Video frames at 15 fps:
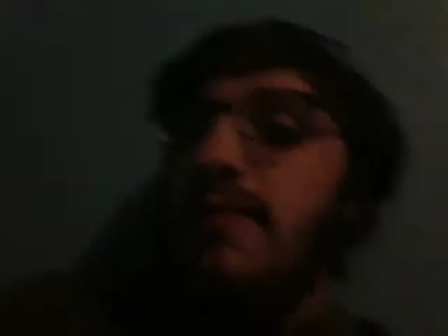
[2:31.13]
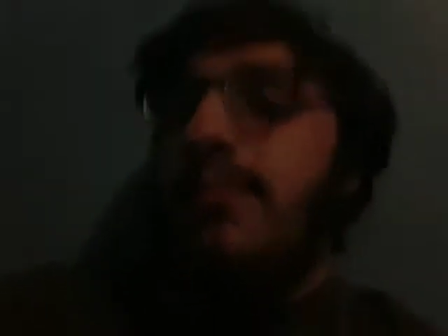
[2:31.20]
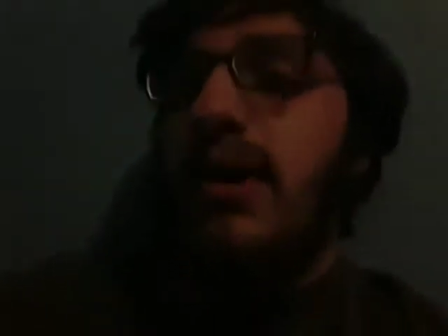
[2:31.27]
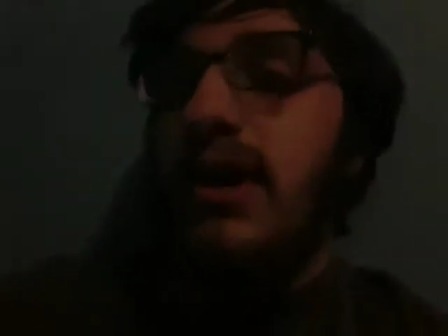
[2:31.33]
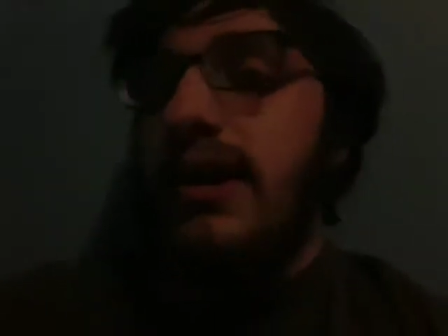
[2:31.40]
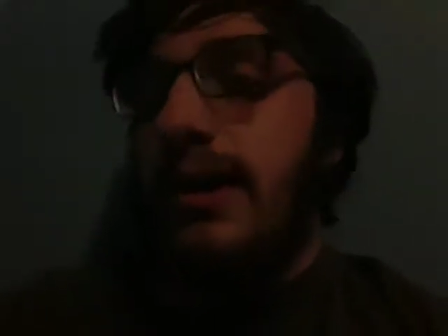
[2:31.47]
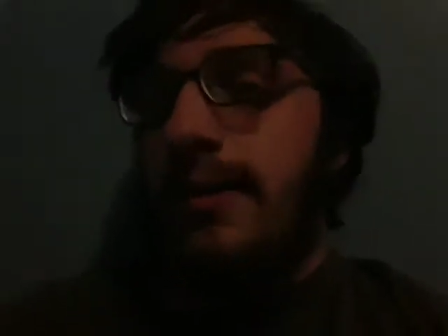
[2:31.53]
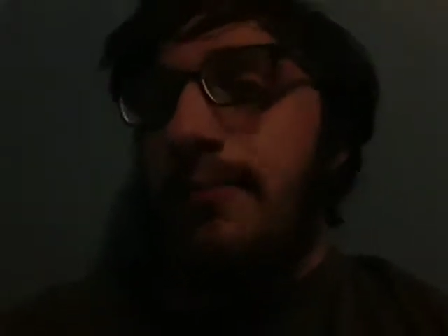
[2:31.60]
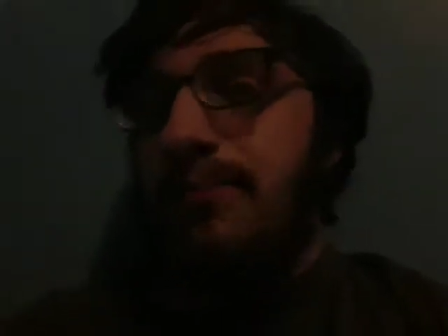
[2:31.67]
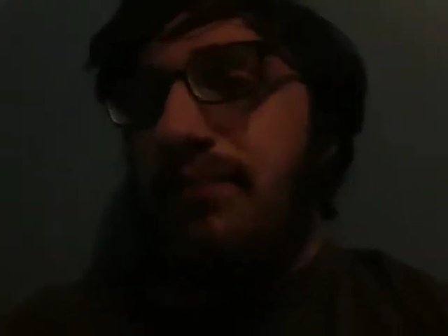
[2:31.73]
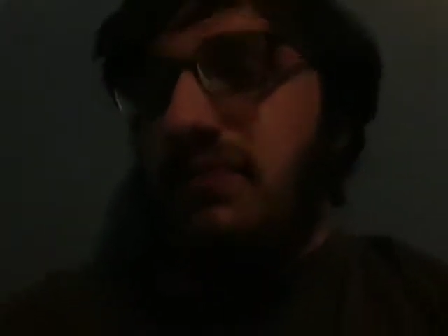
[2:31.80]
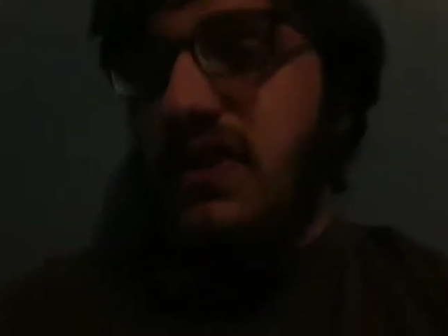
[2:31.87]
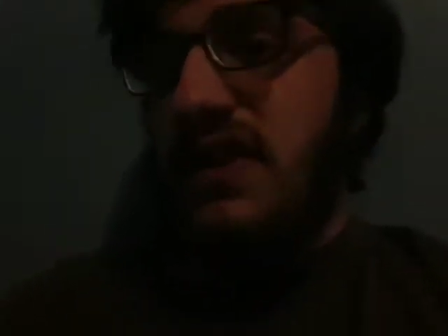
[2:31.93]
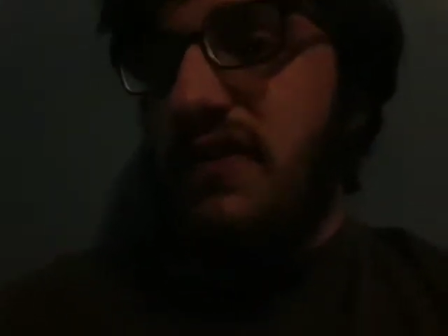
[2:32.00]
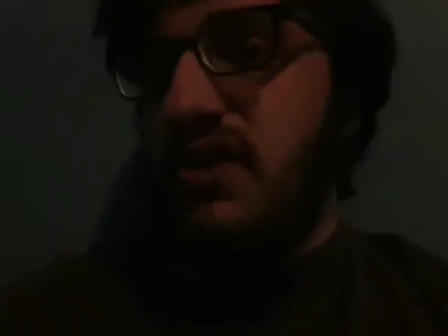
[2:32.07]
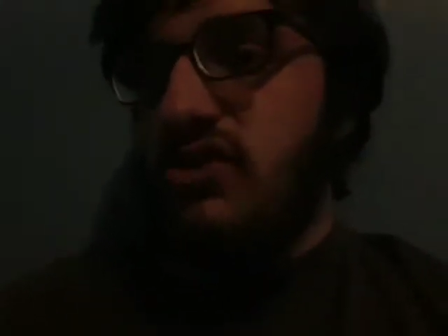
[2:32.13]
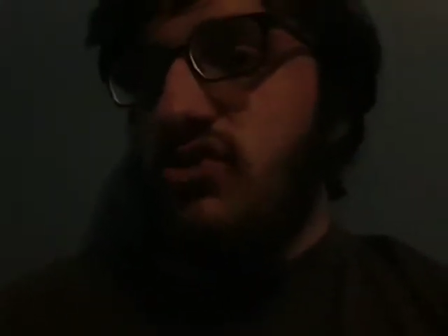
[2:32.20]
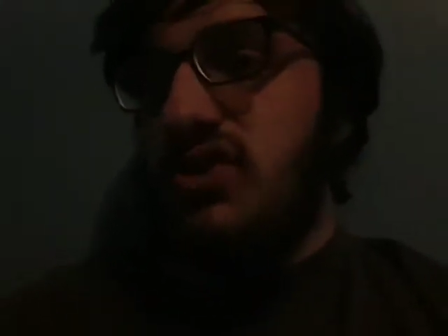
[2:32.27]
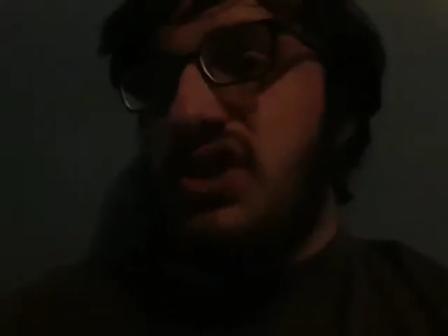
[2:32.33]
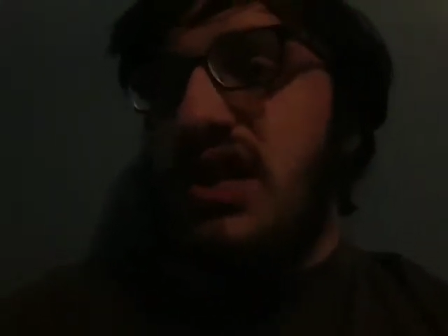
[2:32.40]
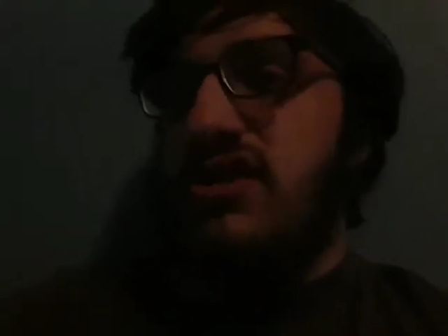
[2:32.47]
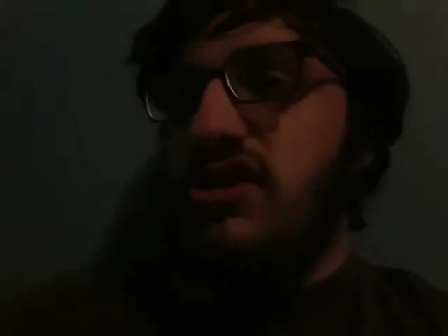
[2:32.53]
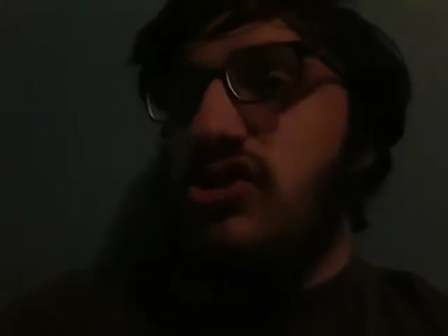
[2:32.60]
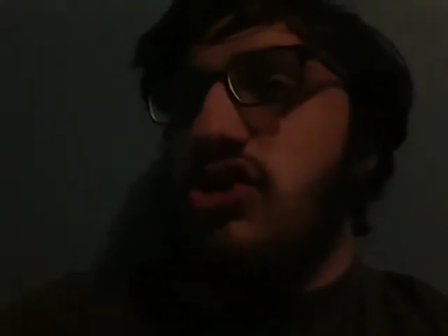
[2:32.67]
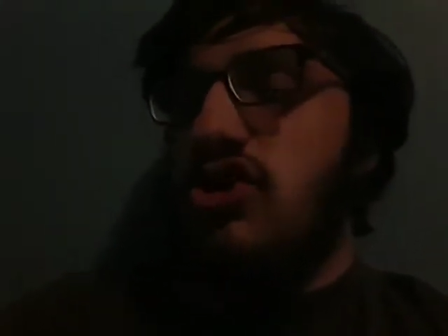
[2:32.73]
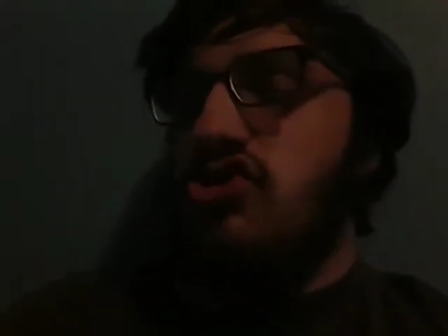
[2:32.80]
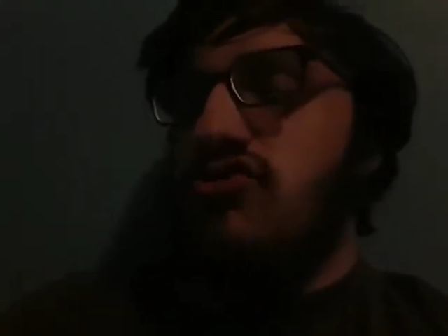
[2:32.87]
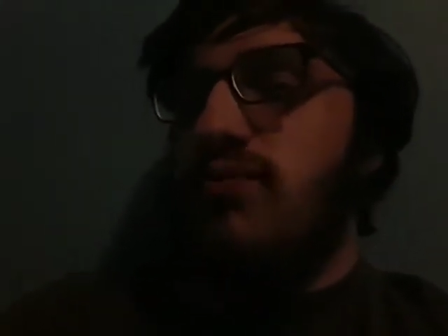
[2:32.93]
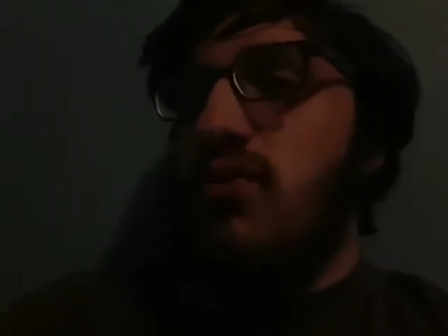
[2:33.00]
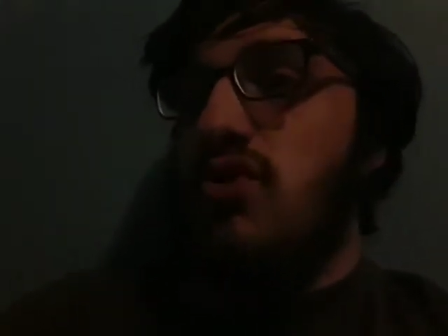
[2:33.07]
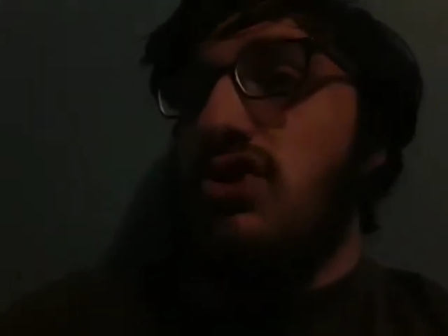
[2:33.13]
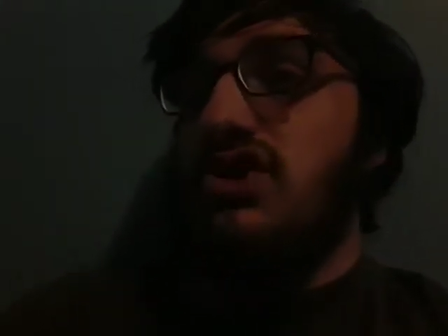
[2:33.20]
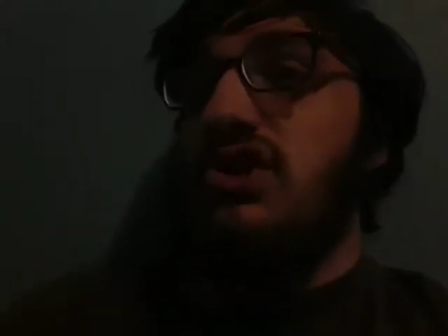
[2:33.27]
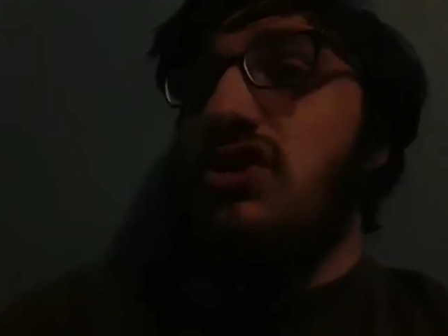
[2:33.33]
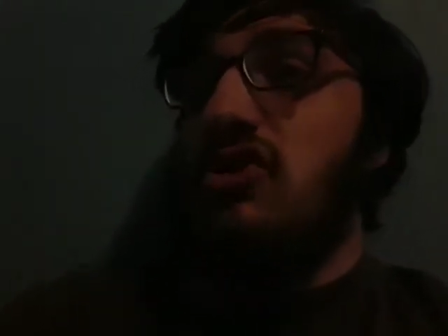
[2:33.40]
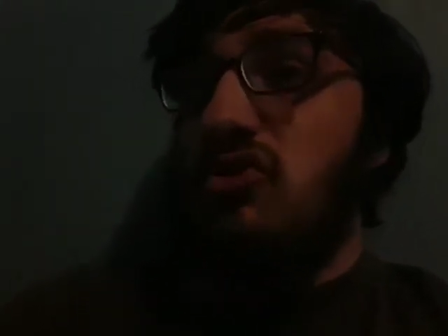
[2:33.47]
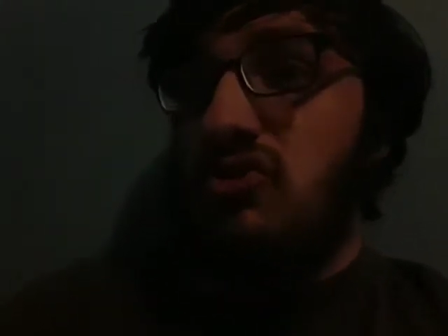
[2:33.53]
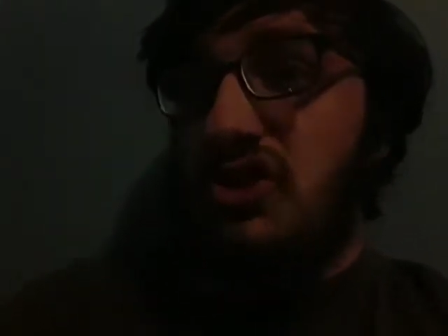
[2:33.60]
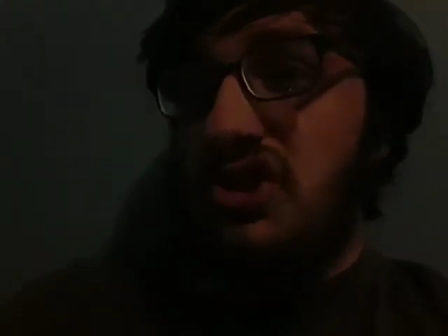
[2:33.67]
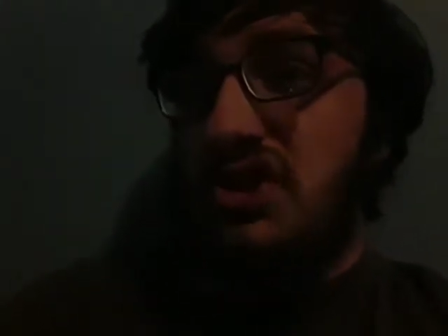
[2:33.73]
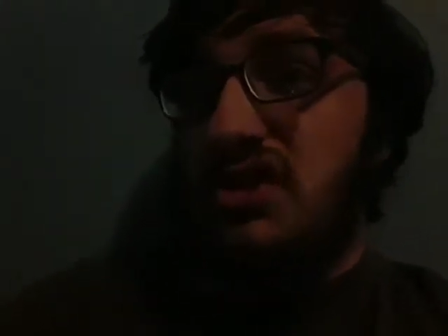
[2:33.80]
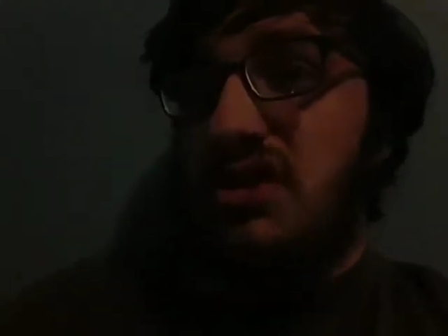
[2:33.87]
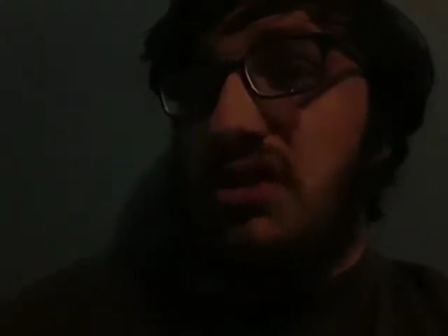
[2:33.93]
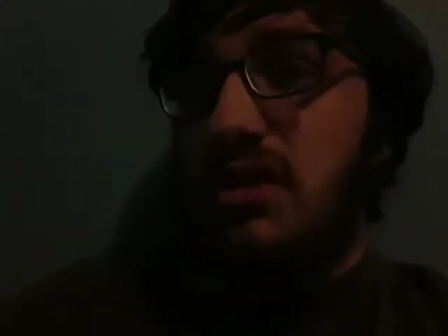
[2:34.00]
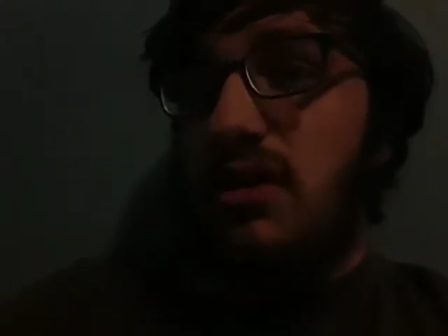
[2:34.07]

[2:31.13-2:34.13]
but um, the issue is that the charger port is loose,